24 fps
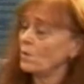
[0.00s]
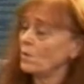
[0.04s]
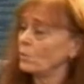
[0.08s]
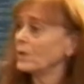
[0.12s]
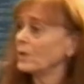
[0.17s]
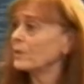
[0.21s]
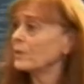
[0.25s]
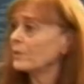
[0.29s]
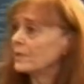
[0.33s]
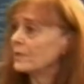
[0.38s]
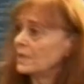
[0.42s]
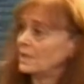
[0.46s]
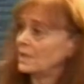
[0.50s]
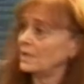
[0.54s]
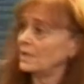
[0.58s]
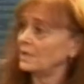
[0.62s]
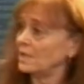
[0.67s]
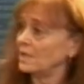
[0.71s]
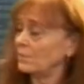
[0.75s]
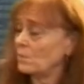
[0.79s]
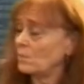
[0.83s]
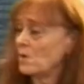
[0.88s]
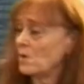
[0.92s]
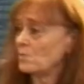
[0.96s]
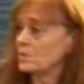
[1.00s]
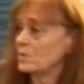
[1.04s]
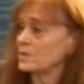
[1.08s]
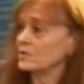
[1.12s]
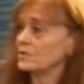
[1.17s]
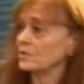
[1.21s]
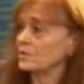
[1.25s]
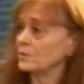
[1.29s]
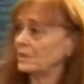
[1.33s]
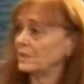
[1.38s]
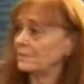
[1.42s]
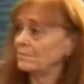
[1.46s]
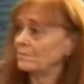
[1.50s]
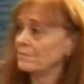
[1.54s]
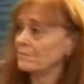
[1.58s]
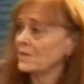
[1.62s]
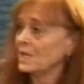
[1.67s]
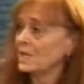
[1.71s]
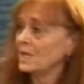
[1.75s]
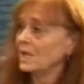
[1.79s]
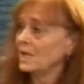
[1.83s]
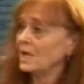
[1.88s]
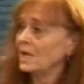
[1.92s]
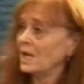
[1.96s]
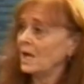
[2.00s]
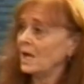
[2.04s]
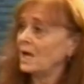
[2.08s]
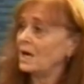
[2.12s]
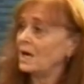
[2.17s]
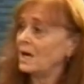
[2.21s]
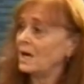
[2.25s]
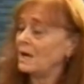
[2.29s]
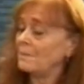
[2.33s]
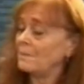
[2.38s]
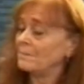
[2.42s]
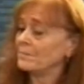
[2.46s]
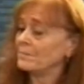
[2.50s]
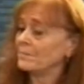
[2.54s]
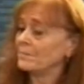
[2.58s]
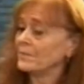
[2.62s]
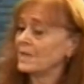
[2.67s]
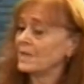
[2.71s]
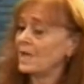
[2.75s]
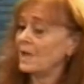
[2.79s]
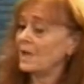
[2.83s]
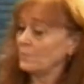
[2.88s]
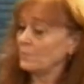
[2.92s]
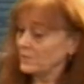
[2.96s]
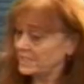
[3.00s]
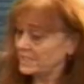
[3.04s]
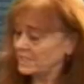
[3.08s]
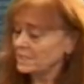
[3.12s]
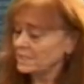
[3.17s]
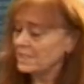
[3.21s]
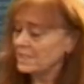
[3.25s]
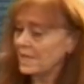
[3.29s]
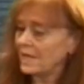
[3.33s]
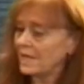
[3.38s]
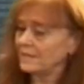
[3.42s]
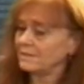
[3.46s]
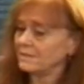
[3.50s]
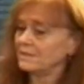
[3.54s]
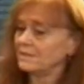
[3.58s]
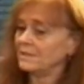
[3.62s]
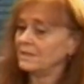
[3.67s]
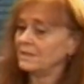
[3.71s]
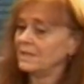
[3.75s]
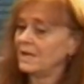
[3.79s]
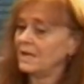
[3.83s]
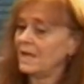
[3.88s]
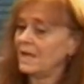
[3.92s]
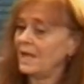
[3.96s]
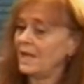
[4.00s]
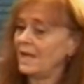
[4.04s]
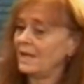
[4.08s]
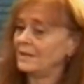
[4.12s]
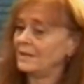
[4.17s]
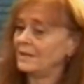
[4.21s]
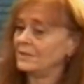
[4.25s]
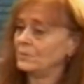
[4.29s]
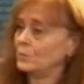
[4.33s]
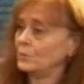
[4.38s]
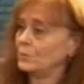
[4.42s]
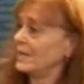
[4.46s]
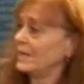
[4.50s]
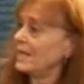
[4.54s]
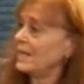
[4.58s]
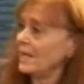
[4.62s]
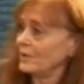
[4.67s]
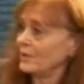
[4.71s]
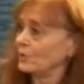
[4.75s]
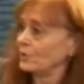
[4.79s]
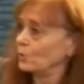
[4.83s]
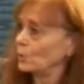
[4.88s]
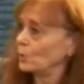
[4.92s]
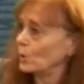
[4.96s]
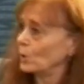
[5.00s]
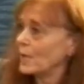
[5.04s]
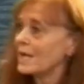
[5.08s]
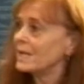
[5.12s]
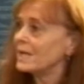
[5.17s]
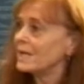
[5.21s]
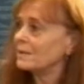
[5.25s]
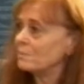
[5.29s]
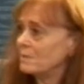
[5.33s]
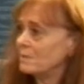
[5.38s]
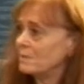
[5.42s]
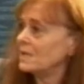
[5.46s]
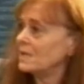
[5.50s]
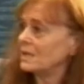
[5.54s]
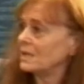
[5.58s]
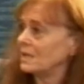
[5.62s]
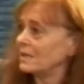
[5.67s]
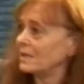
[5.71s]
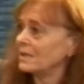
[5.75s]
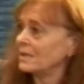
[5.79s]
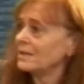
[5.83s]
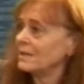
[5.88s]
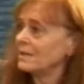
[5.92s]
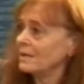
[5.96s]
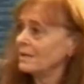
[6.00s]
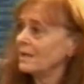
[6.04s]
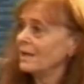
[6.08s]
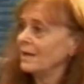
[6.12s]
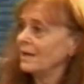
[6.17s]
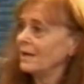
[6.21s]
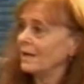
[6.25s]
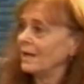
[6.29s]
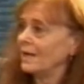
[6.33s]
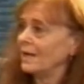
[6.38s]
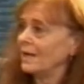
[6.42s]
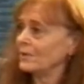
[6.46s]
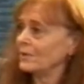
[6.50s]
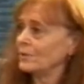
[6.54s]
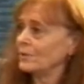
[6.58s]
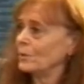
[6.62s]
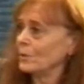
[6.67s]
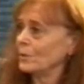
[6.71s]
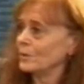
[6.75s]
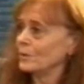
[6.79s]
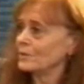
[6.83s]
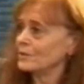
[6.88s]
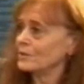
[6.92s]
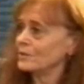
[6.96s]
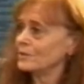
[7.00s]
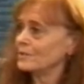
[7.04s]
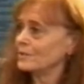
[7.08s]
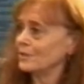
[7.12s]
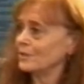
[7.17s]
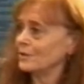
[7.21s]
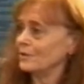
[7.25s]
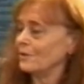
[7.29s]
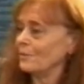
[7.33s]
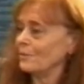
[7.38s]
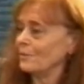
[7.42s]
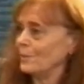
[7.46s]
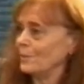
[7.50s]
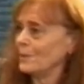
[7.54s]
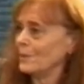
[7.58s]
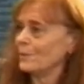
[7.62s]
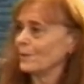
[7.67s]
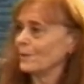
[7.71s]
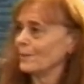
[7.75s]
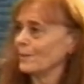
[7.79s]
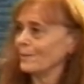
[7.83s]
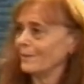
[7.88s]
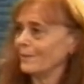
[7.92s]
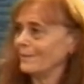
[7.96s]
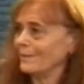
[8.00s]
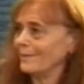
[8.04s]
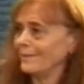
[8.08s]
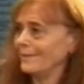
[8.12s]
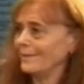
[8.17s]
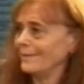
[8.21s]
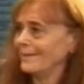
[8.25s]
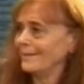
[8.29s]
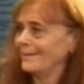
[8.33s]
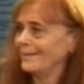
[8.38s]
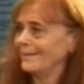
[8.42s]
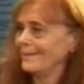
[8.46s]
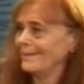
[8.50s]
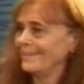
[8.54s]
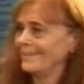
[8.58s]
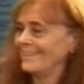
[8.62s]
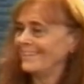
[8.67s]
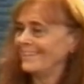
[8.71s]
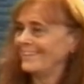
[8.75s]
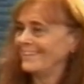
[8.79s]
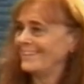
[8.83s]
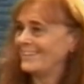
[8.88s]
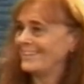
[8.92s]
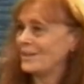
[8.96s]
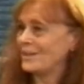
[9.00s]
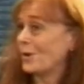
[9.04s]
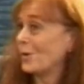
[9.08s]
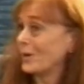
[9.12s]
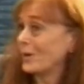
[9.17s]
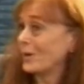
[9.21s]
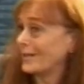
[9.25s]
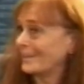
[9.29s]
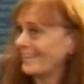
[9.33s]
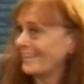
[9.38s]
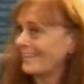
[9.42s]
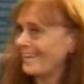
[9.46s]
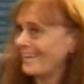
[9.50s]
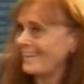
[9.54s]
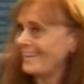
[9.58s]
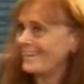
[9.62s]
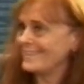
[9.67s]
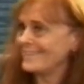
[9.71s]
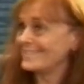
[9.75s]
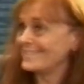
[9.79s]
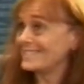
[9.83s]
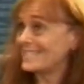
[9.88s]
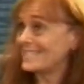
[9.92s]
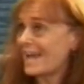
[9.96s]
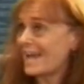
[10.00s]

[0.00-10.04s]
what we're thinking and what we're doing? And we did that. And we had a great meeting. And of course, we were organized,